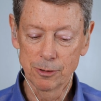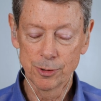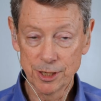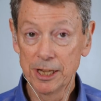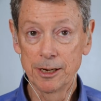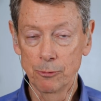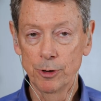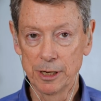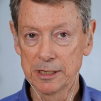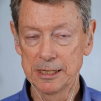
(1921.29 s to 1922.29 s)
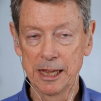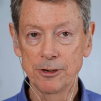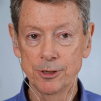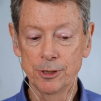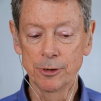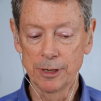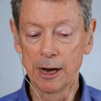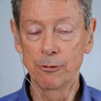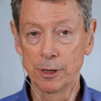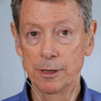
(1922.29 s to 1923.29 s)
Christina would extend to, and
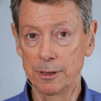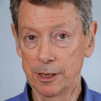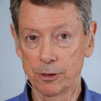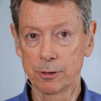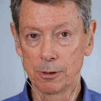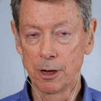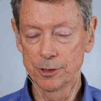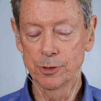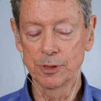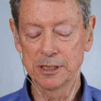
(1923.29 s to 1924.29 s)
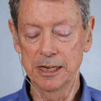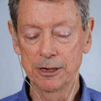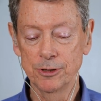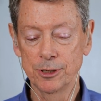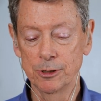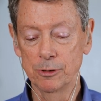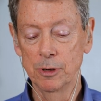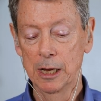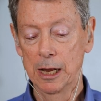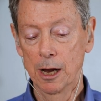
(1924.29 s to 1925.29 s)
I would also extend to
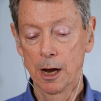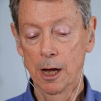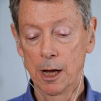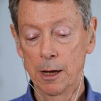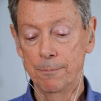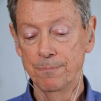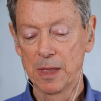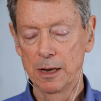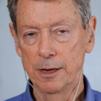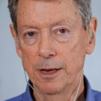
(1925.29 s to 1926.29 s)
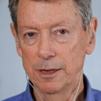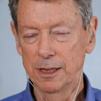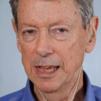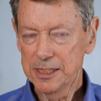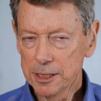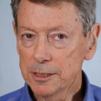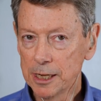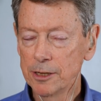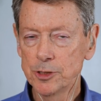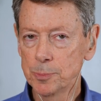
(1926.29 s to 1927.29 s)
uh, less
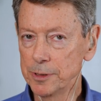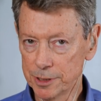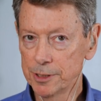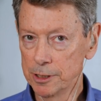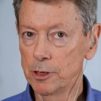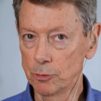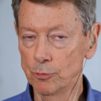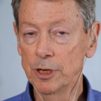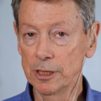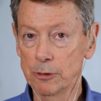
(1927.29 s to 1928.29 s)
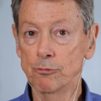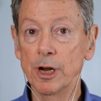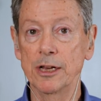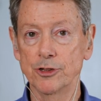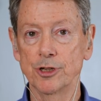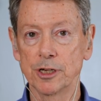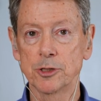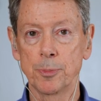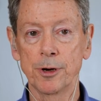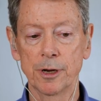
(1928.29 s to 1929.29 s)
intense but still really rich
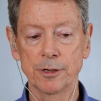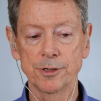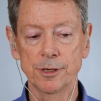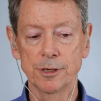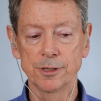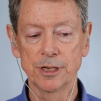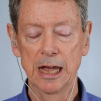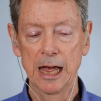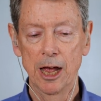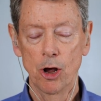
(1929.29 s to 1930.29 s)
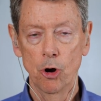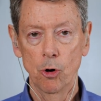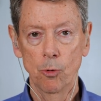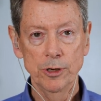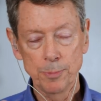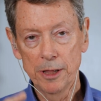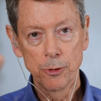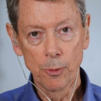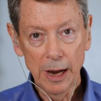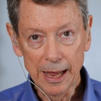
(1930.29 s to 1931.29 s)
experiences which, by
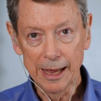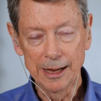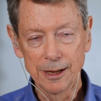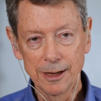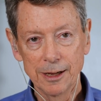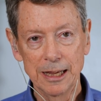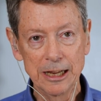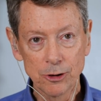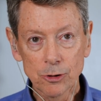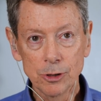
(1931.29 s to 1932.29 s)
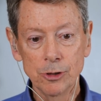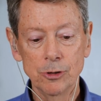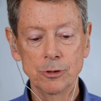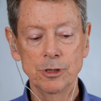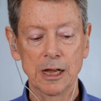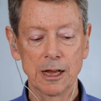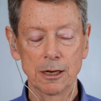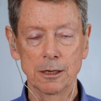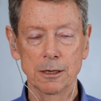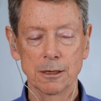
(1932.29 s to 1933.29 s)
the way, include
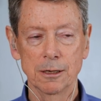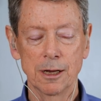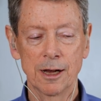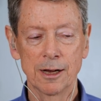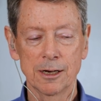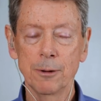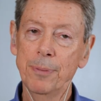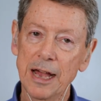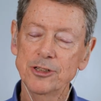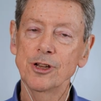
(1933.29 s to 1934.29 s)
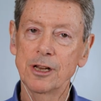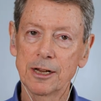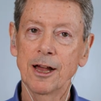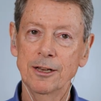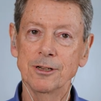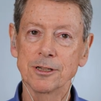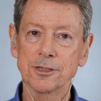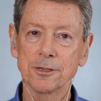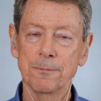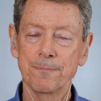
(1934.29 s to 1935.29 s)
uh, compassion and
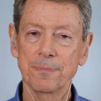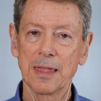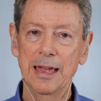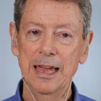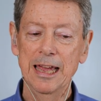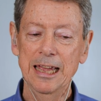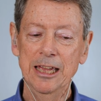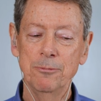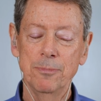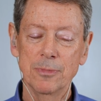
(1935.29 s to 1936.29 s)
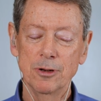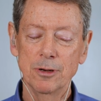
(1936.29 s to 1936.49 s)
kindness. In